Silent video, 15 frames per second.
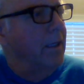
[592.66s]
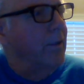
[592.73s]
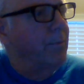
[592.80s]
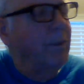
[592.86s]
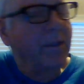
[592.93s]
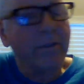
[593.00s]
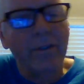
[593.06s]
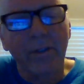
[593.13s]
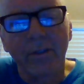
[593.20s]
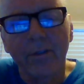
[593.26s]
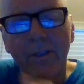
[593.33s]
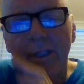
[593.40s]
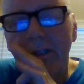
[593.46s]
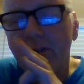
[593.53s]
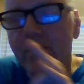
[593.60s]
It's been
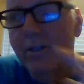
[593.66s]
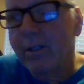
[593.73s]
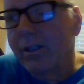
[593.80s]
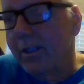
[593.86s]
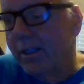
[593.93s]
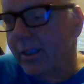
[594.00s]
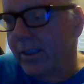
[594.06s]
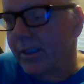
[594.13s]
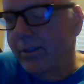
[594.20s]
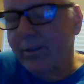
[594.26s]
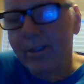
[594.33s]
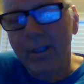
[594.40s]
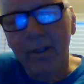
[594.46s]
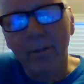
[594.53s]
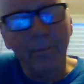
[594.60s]

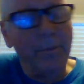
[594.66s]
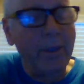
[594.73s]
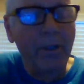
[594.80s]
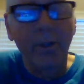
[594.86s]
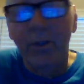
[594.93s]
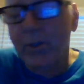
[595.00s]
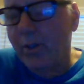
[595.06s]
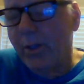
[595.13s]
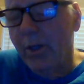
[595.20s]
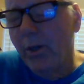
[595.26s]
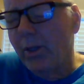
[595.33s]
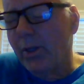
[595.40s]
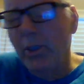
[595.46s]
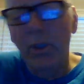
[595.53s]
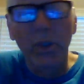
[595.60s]
sensationalized. Go, go
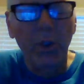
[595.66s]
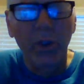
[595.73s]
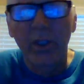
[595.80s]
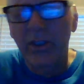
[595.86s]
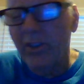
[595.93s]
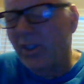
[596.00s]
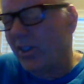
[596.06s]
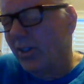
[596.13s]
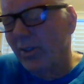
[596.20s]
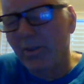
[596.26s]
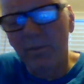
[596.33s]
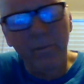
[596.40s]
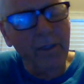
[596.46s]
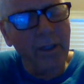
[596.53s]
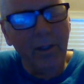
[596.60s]
to Google. It's all,
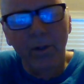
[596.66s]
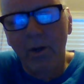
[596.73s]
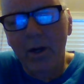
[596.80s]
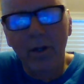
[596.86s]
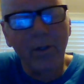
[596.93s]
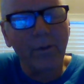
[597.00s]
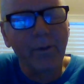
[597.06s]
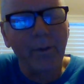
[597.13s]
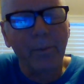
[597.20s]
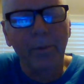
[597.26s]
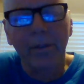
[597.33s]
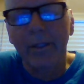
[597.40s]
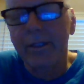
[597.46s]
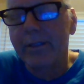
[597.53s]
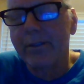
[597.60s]
you know, all over the
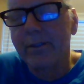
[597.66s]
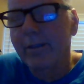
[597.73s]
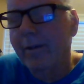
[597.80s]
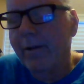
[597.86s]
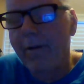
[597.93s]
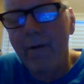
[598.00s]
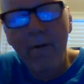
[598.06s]
place.